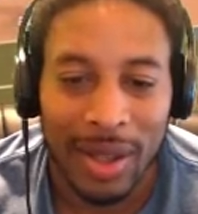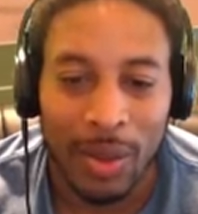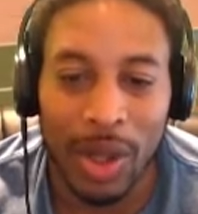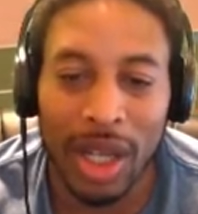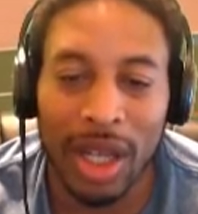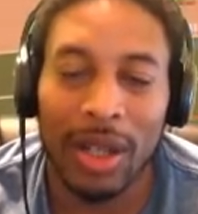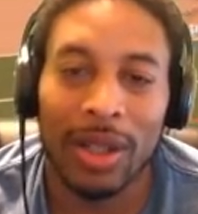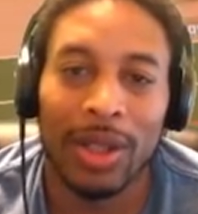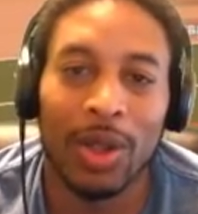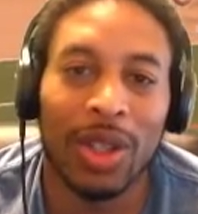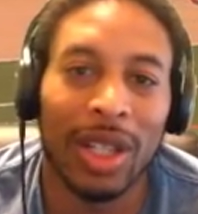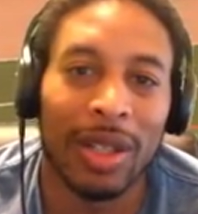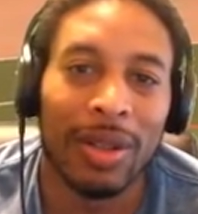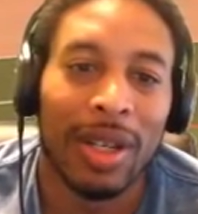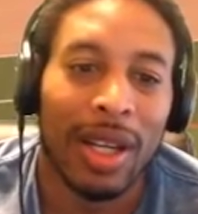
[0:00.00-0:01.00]
Well, you
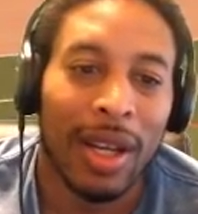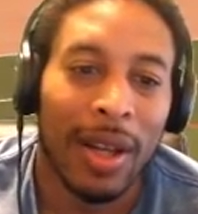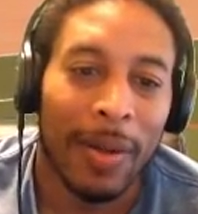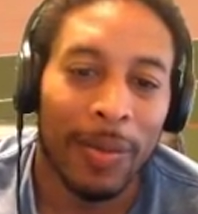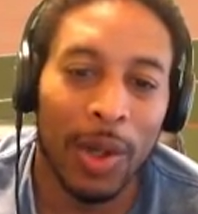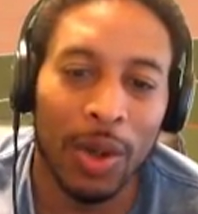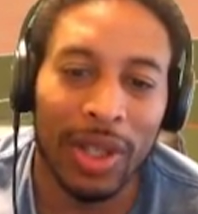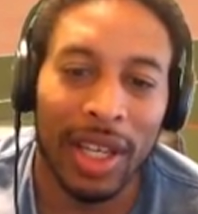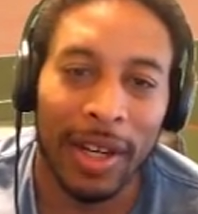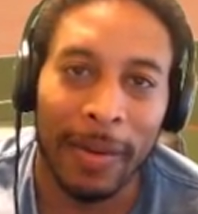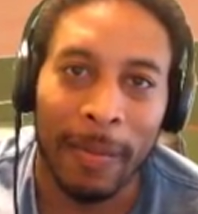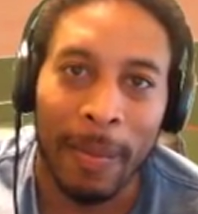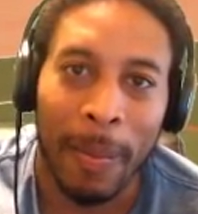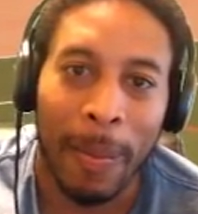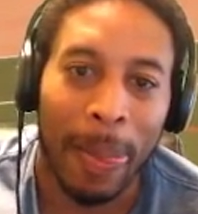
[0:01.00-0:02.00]
can. You
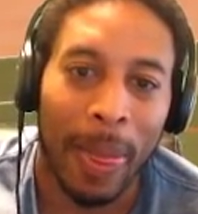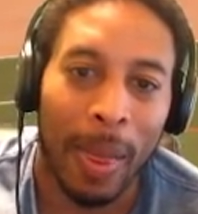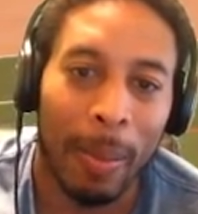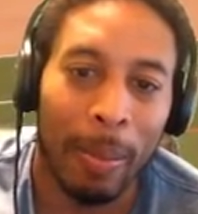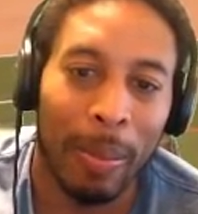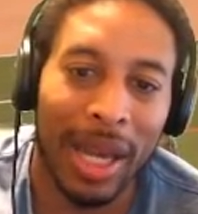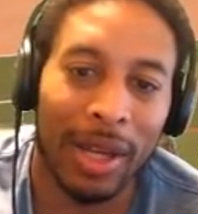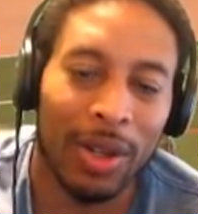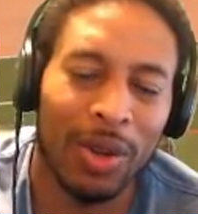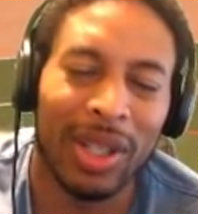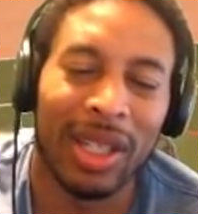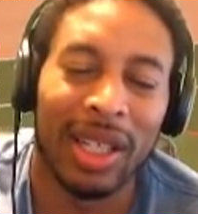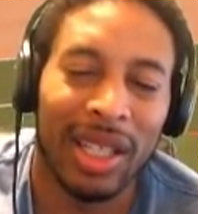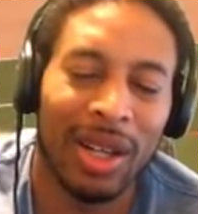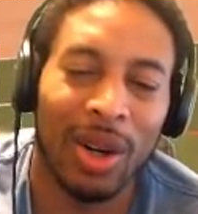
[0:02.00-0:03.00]
can make. You
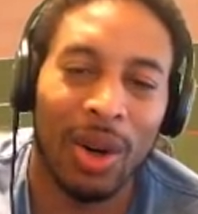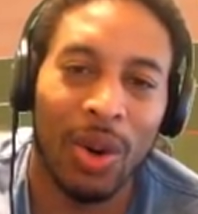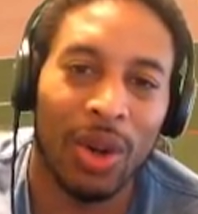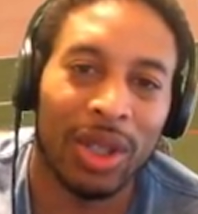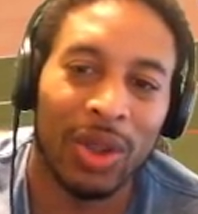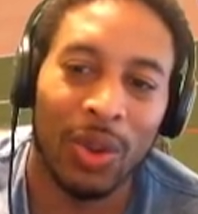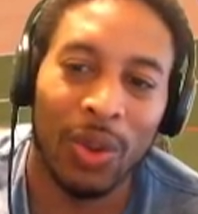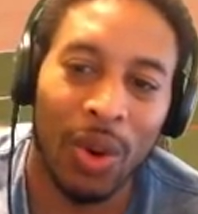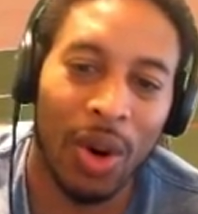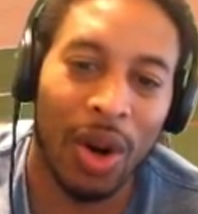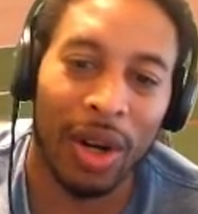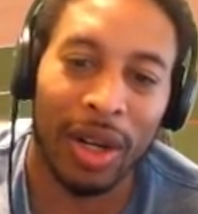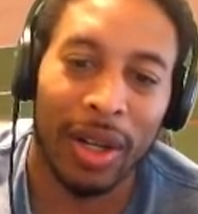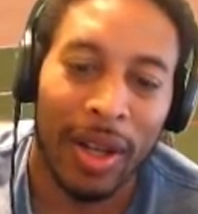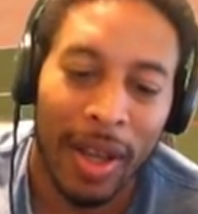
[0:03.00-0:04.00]
can lead a horse to
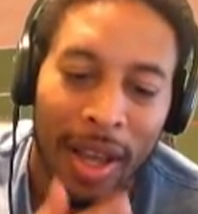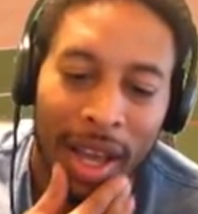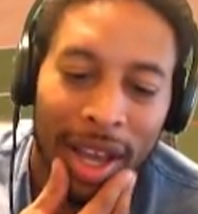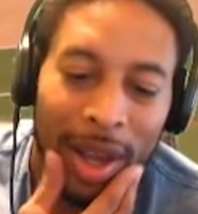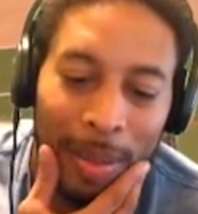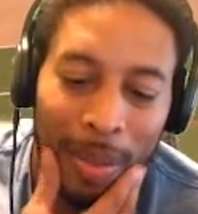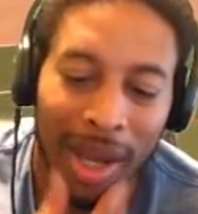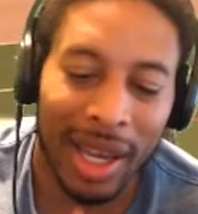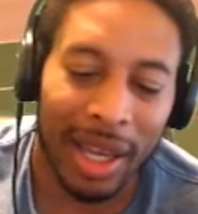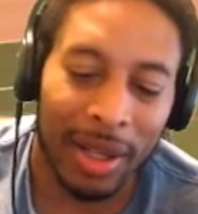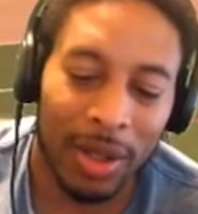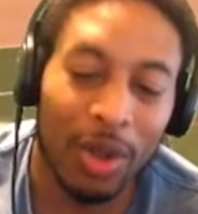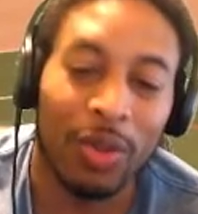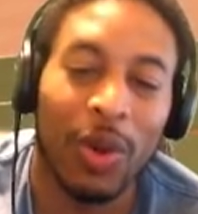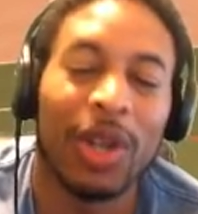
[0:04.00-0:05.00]
water, and make. And
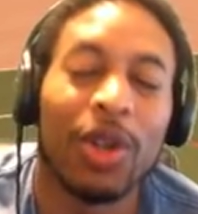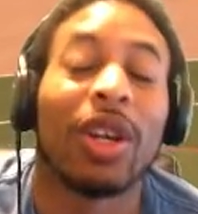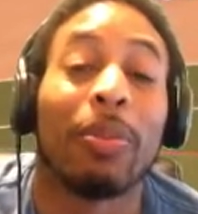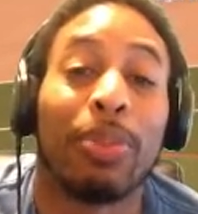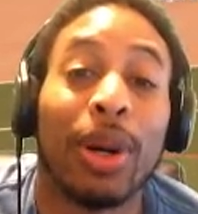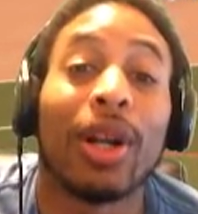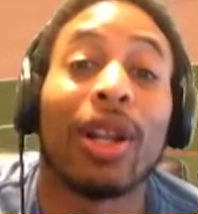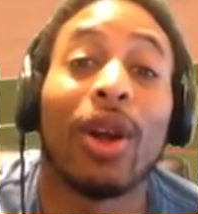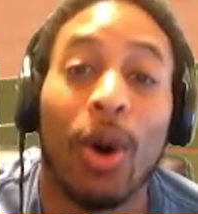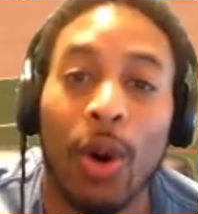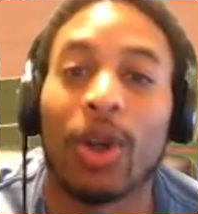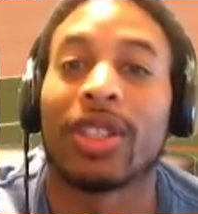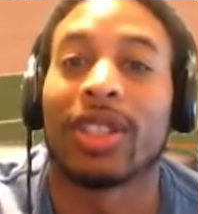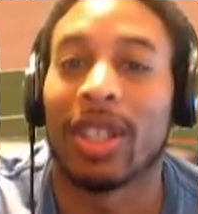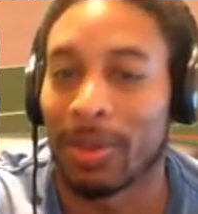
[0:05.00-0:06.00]
you. Well, you can pull a
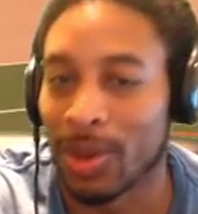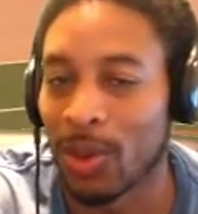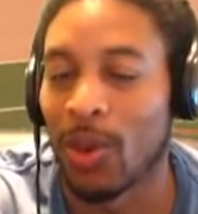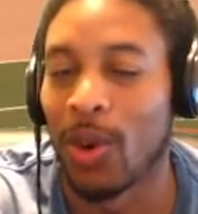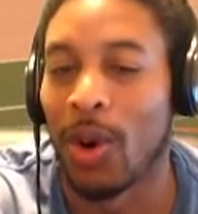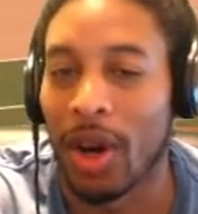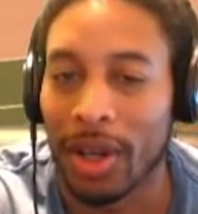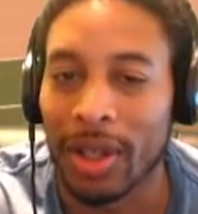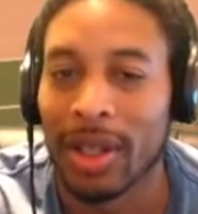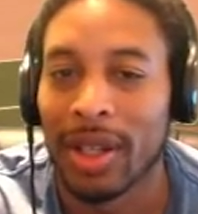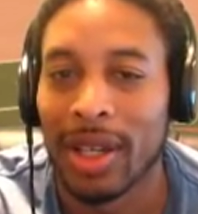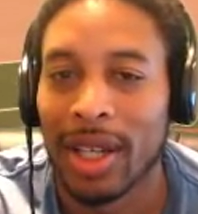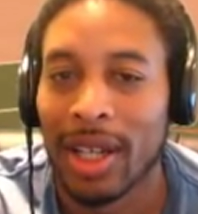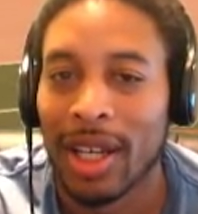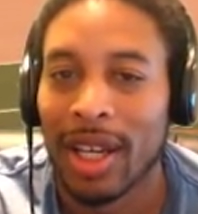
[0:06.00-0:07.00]
horse up to water,
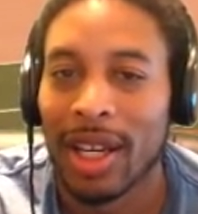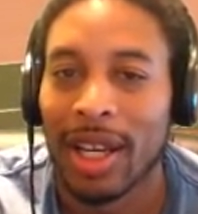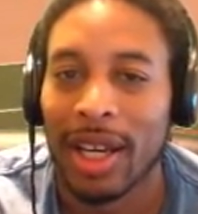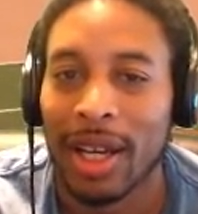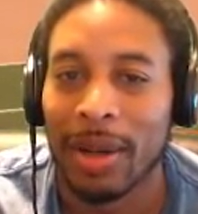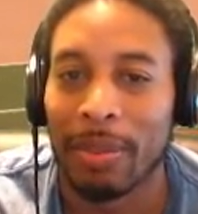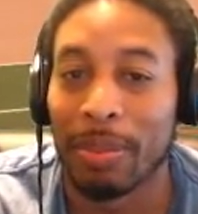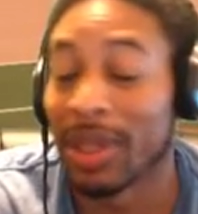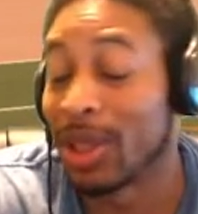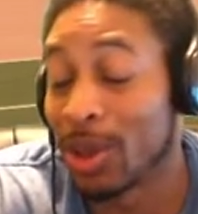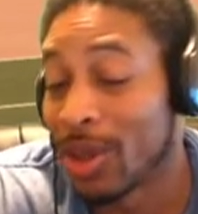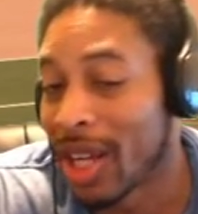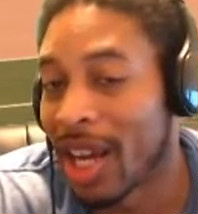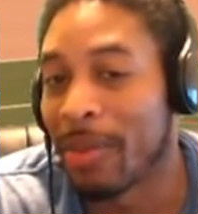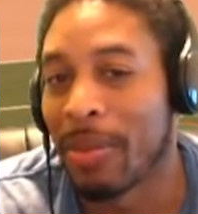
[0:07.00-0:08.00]
but you
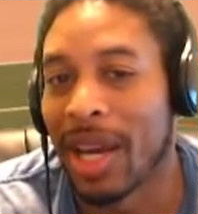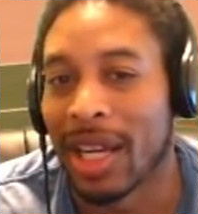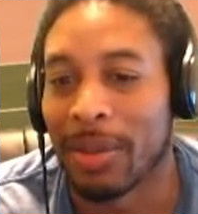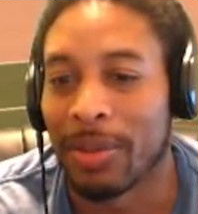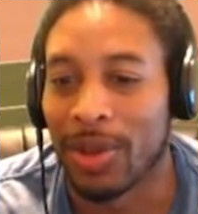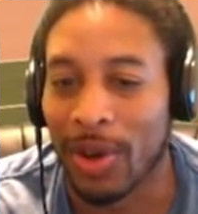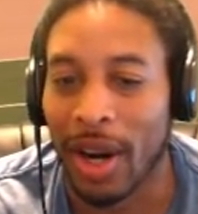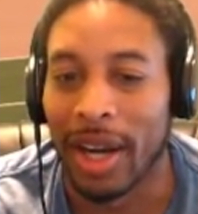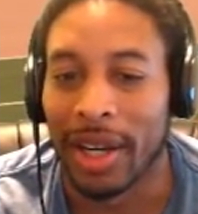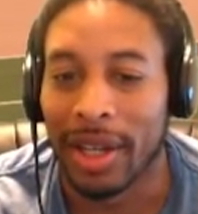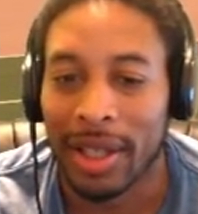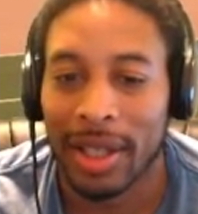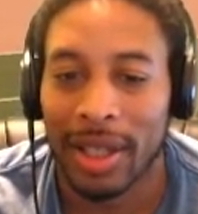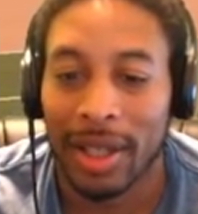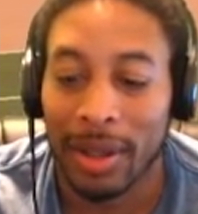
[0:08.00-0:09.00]
can't make him drink.
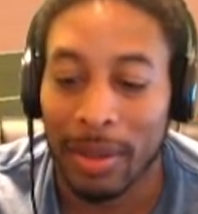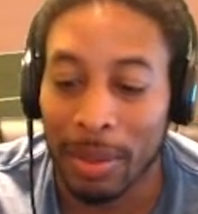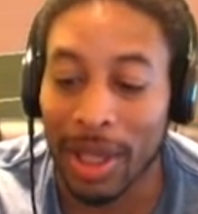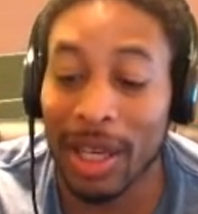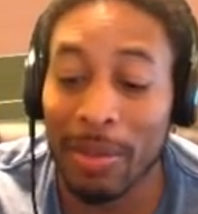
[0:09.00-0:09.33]
But he